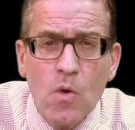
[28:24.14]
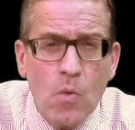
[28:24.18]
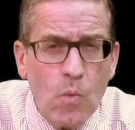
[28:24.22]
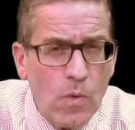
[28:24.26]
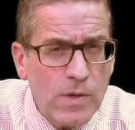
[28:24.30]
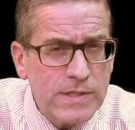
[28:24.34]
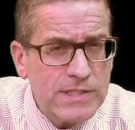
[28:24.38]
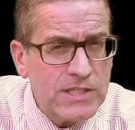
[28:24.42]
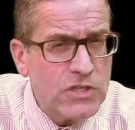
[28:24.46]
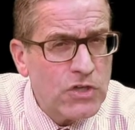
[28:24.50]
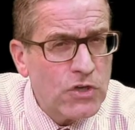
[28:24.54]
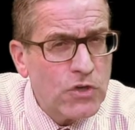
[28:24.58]

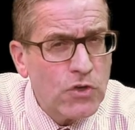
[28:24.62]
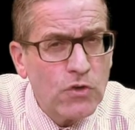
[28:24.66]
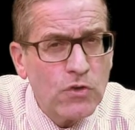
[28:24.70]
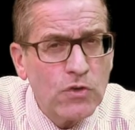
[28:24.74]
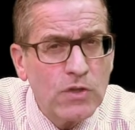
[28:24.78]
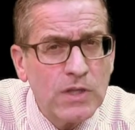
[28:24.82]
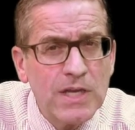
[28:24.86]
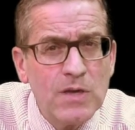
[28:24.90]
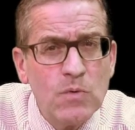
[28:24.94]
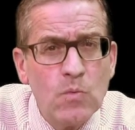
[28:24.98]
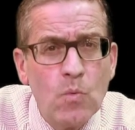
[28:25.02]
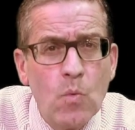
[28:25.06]
was an
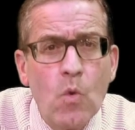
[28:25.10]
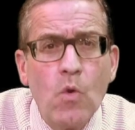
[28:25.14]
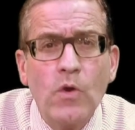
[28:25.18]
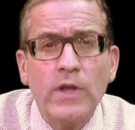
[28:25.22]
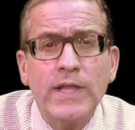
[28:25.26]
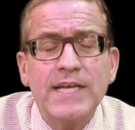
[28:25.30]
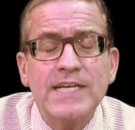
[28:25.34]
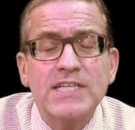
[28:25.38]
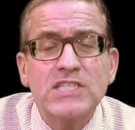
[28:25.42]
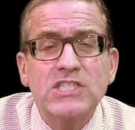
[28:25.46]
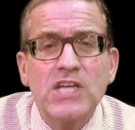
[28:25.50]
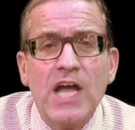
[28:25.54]
early
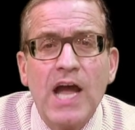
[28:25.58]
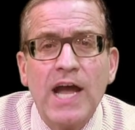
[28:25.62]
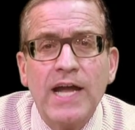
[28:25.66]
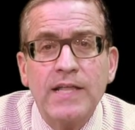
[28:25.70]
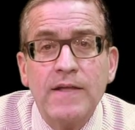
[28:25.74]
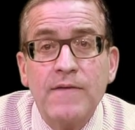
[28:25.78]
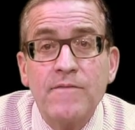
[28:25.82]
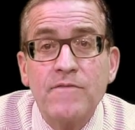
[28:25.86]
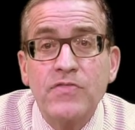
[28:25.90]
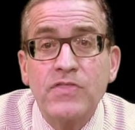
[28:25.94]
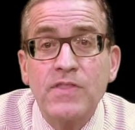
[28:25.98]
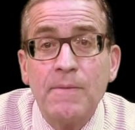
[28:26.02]
warning
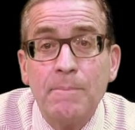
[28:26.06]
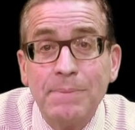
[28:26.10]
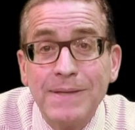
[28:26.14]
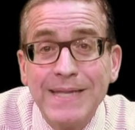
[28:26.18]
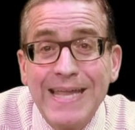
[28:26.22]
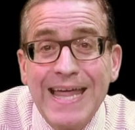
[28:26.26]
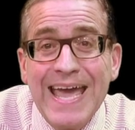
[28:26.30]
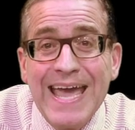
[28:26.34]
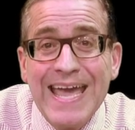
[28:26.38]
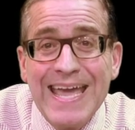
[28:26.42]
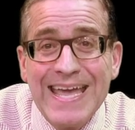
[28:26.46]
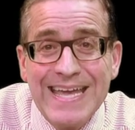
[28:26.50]
sign of the
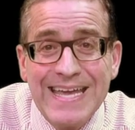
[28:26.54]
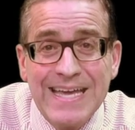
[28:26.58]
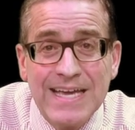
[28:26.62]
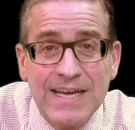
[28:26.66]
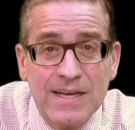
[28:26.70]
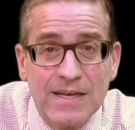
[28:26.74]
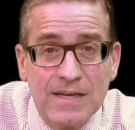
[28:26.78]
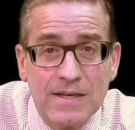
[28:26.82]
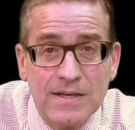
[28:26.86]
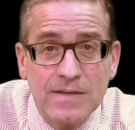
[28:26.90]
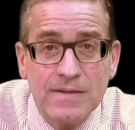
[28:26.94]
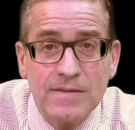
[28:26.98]

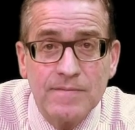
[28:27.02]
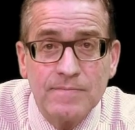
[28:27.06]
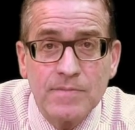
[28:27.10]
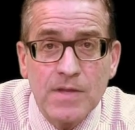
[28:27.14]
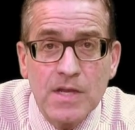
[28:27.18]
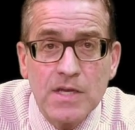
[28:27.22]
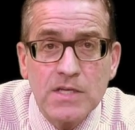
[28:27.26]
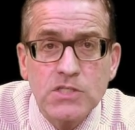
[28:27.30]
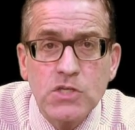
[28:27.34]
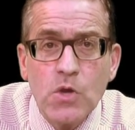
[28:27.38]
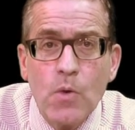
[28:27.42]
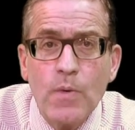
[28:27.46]
plague.
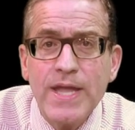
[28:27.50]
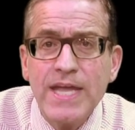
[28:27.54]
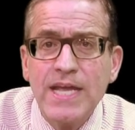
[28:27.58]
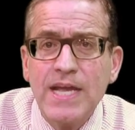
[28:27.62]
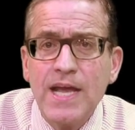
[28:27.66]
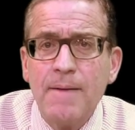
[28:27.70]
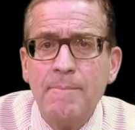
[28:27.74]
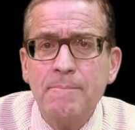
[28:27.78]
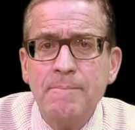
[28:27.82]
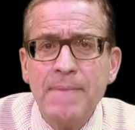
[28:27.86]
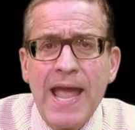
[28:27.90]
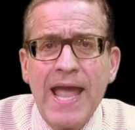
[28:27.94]
So he
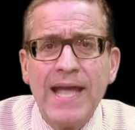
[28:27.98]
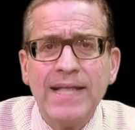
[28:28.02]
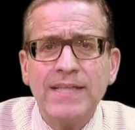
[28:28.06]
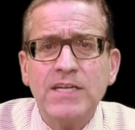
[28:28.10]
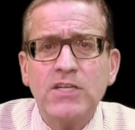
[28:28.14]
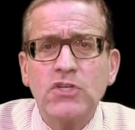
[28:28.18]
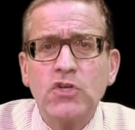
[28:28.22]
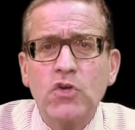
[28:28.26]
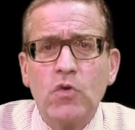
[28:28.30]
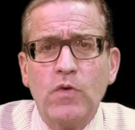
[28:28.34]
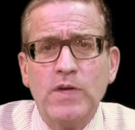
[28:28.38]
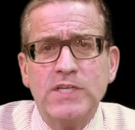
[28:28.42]

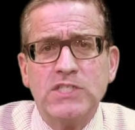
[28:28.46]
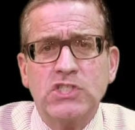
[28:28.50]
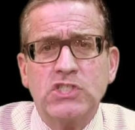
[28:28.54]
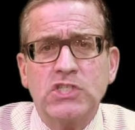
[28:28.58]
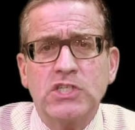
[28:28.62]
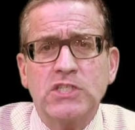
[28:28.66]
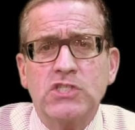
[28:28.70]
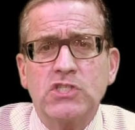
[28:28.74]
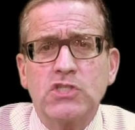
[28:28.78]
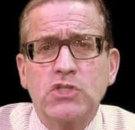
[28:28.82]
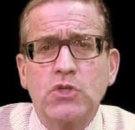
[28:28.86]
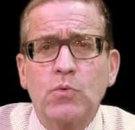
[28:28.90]
commanded
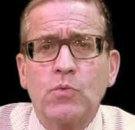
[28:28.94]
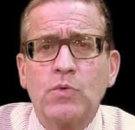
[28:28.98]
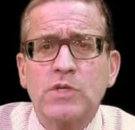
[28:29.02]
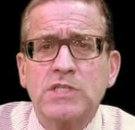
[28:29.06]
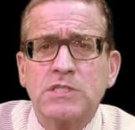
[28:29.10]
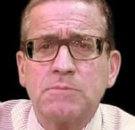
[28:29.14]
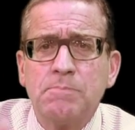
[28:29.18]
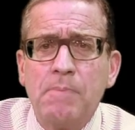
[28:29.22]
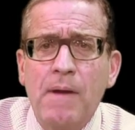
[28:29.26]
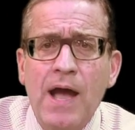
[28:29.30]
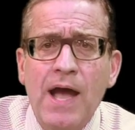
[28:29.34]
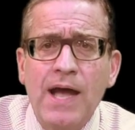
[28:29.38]
Christians to
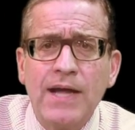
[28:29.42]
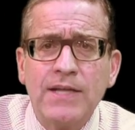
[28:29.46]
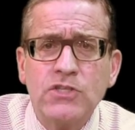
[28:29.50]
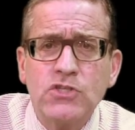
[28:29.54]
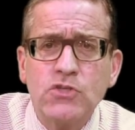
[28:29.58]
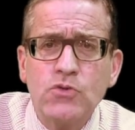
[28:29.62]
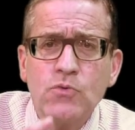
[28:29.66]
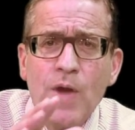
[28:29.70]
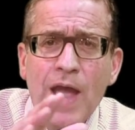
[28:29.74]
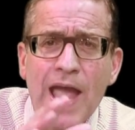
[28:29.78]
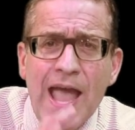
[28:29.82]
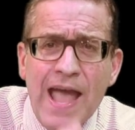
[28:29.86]

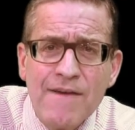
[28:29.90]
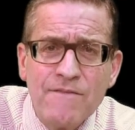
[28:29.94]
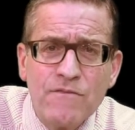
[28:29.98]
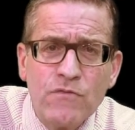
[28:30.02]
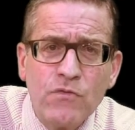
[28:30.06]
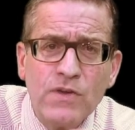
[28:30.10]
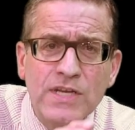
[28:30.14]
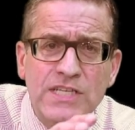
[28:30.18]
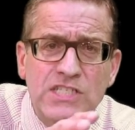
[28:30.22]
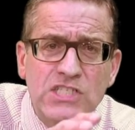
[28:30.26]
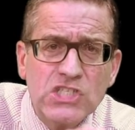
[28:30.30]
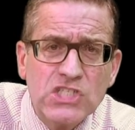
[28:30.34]
respond to
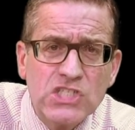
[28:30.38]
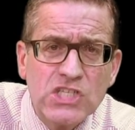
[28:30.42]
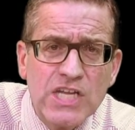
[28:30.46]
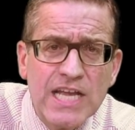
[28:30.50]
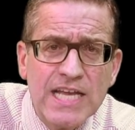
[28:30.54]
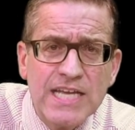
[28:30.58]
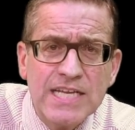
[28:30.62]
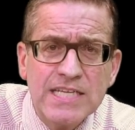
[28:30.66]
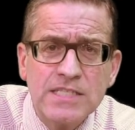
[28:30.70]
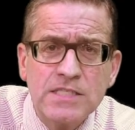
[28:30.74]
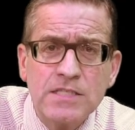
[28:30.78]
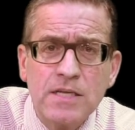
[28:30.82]
every
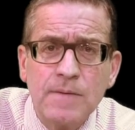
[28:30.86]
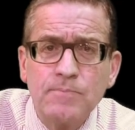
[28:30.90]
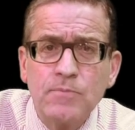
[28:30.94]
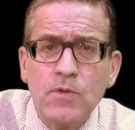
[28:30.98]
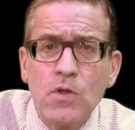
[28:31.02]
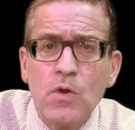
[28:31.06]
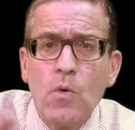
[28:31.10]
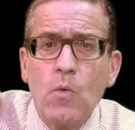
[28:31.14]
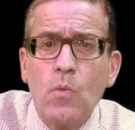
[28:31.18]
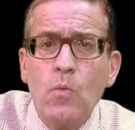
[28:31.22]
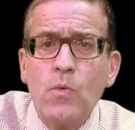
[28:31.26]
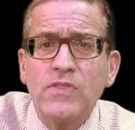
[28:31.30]
sneeze
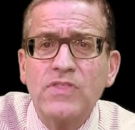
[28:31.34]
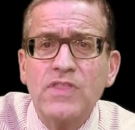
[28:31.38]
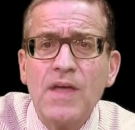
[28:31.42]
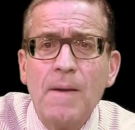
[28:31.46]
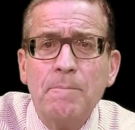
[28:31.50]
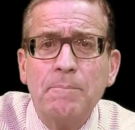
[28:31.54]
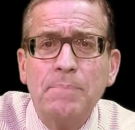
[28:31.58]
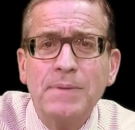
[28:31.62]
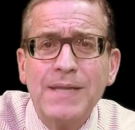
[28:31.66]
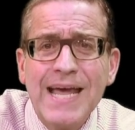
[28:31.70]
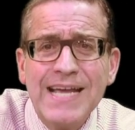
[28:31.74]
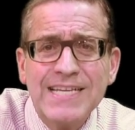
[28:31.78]
with
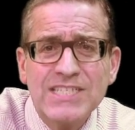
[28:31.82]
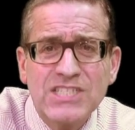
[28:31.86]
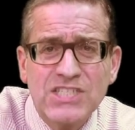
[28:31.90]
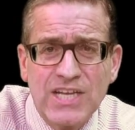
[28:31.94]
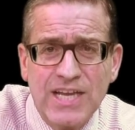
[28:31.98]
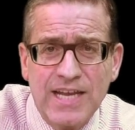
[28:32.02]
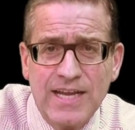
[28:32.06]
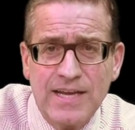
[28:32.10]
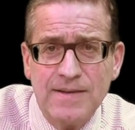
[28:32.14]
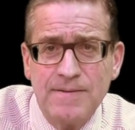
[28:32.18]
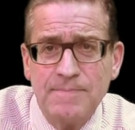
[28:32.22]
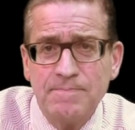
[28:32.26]
a
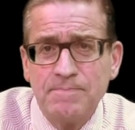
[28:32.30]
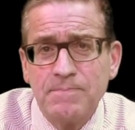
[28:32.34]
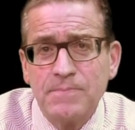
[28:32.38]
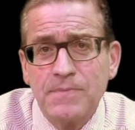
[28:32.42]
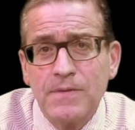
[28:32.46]
blessing.